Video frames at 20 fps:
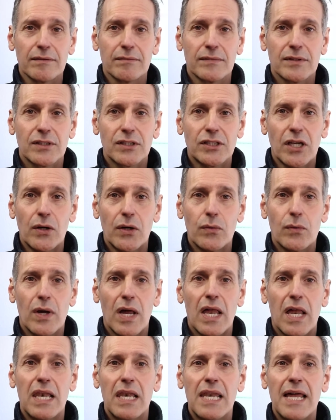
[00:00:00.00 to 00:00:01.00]
So
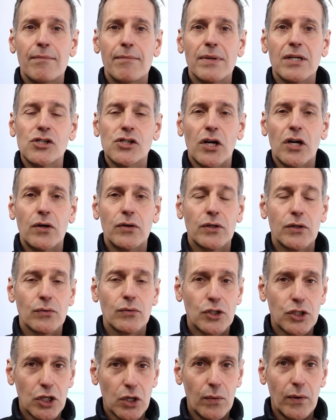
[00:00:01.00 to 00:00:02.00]
let me show you
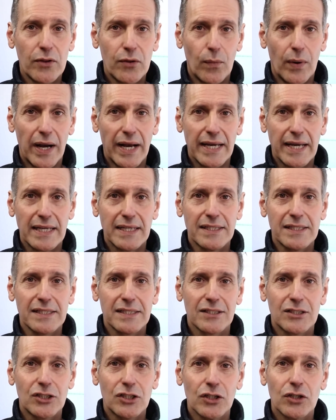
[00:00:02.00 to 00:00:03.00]
2 other ways
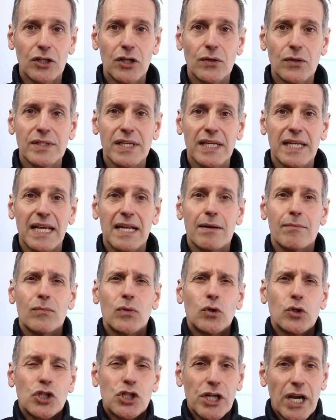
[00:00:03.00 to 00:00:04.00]
to use it in a
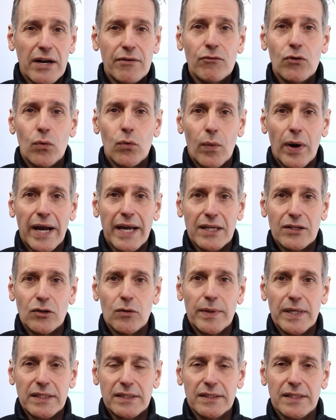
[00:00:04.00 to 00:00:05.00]
more general way in your
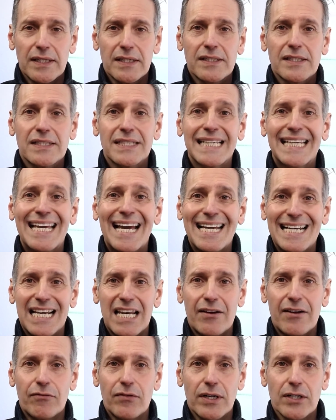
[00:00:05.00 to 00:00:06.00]
business to gain
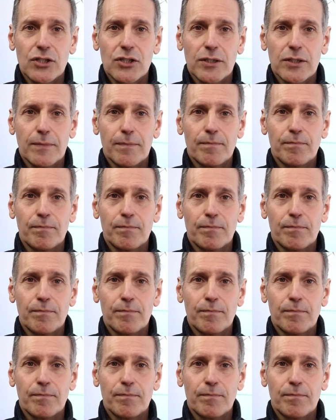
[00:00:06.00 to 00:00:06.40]
leverage.